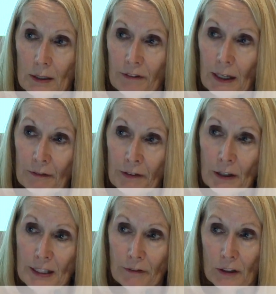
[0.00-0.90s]
find it
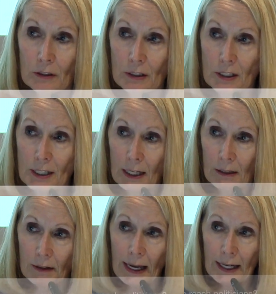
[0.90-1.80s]
very difficult to say
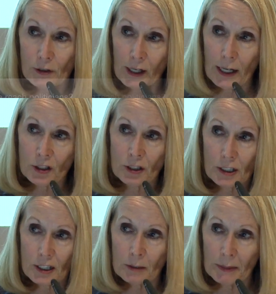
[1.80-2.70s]
that their education
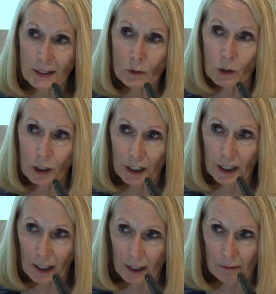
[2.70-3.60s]
system isn't
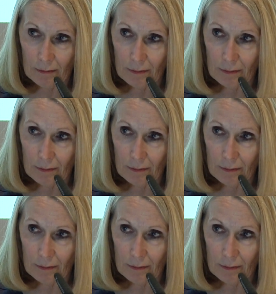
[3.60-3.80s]
working.